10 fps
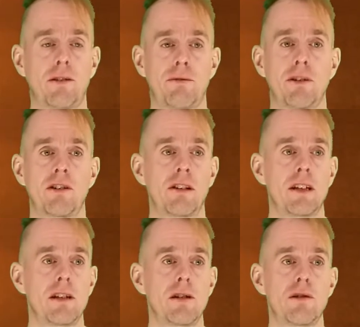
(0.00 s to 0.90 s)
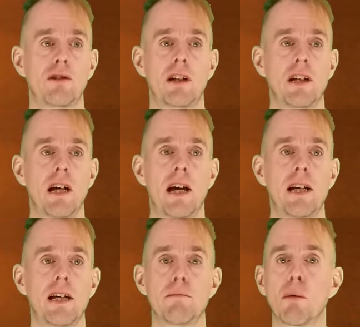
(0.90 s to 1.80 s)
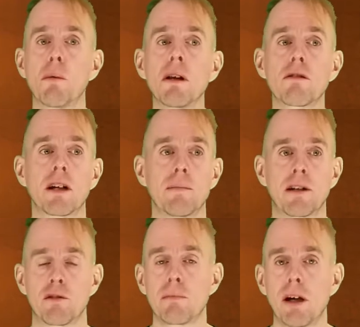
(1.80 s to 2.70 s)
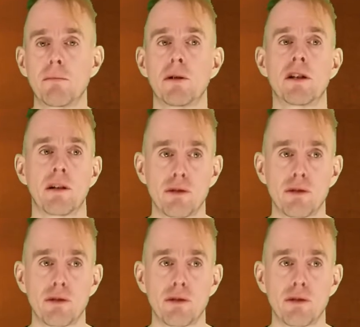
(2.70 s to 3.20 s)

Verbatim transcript: firstly you see a bewildering amount of pipework,